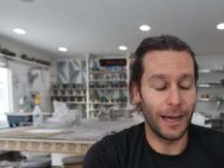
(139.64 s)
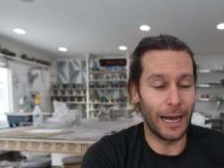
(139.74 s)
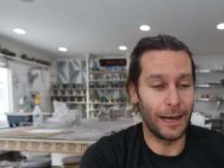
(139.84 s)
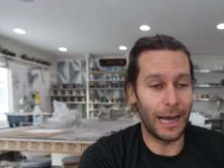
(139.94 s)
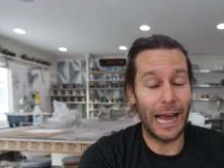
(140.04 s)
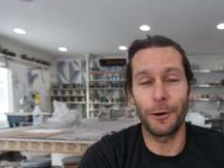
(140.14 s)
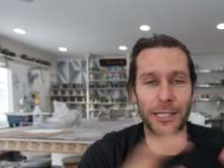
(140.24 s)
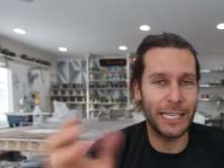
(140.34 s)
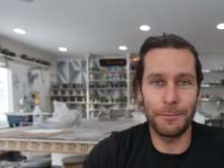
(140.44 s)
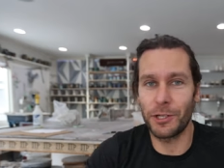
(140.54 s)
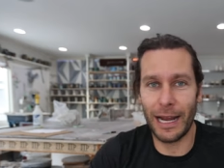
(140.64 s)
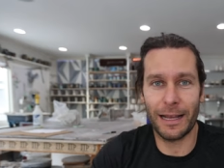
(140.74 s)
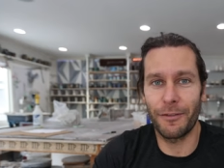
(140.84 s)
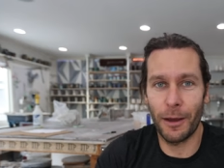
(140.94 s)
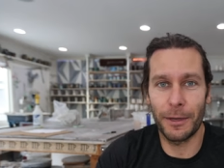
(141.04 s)
uh, I always keep
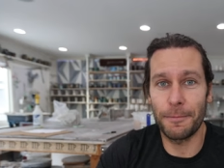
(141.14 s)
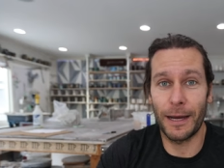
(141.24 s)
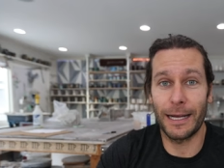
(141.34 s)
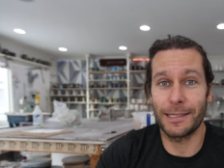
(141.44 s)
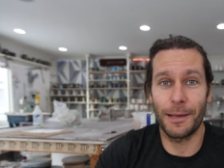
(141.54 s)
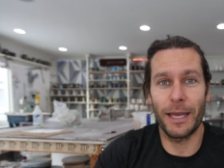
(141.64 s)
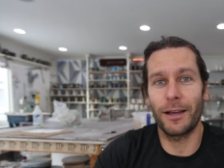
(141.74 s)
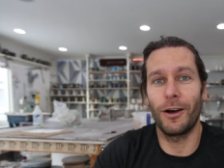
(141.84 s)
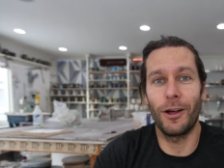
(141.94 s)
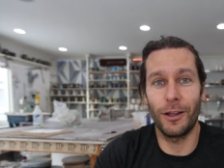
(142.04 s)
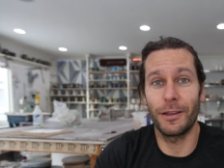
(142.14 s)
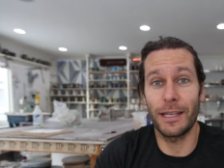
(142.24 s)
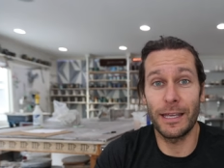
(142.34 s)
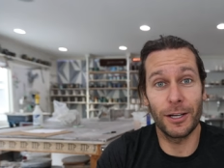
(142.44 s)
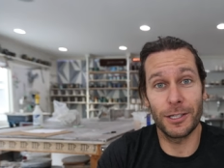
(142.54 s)
track of how many pots I make all the
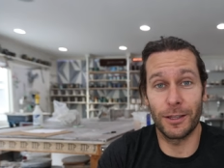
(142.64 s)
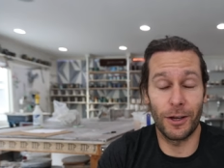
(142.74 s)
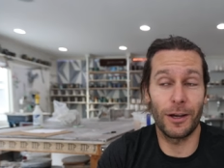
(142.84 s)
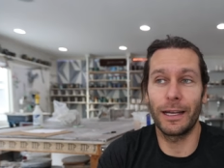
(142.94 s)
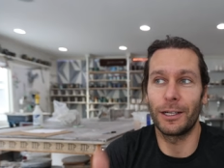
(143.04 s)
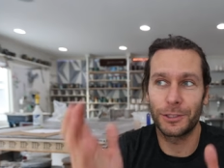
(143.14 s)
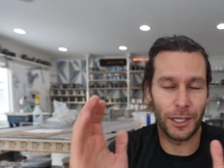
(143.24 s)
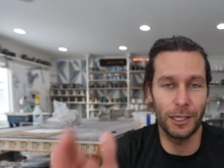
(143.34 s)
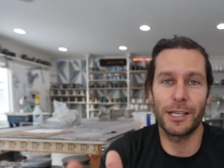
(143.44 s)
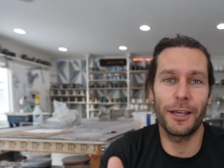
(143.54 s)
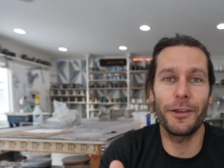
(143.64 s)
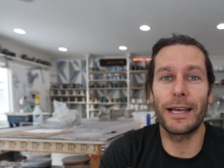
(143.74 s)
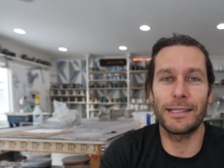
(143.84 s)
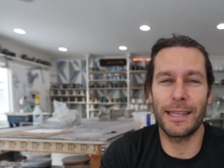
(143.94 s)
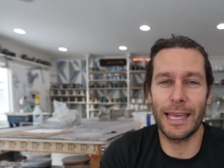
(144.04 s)
years long, and I'll, I'll tell you
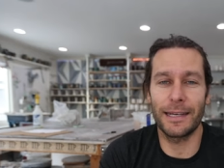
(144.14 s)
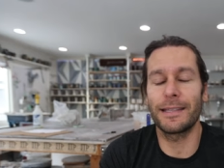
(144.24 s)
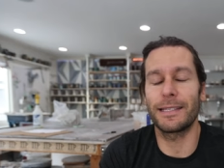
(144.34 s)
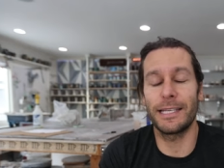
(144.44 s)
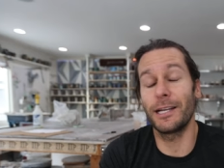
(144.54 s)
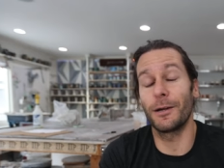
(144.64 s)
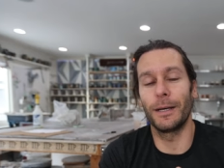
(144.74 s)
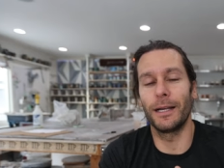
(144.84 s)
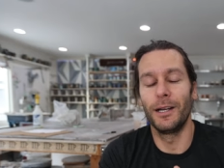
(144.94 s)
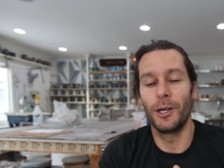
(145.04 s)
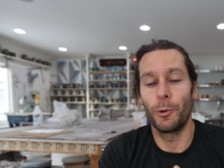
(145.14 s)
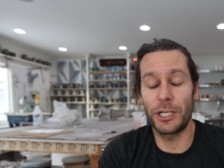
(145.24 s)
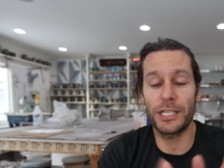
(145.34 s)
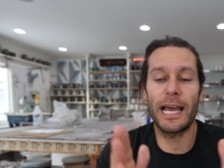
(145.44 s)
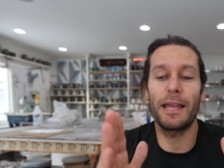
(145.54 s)
guys at the end of this year, but we
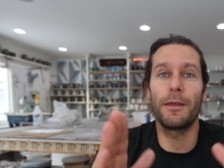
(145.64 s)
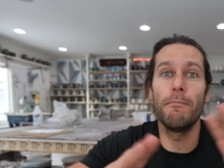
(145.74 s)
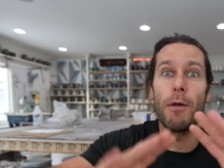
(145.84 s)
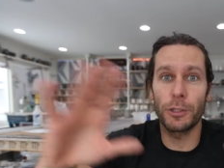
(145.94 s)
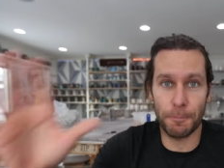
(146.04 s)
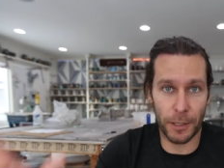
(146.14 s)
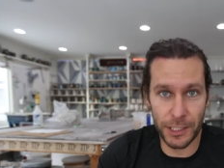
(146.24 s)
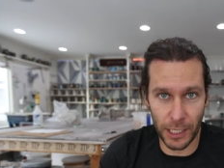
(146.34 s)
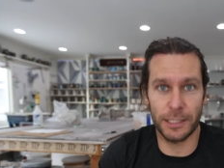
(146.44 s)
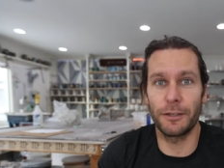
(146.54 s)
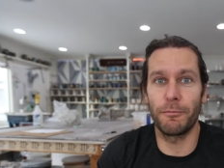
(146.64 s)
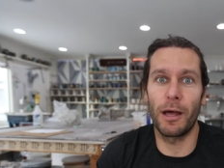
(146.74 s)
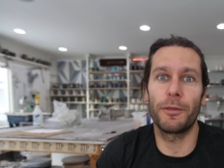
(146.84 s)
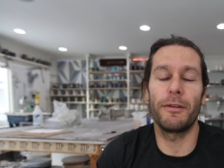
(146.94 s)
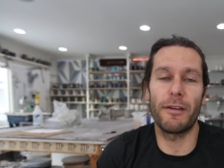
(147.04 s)
just had the most productive
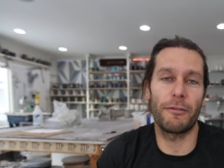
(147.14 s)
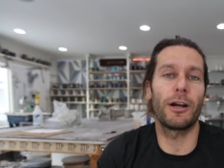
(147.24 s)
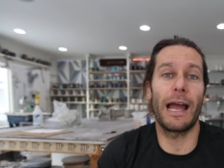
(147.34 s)
month we've ever